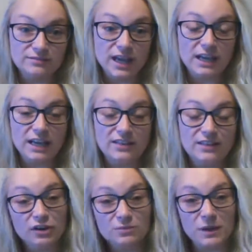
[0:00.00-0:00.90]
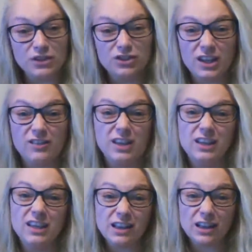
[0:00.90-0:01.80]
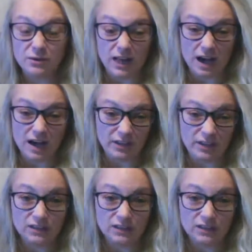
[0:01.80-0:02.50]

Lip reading: And in the first page, they have yellow lava.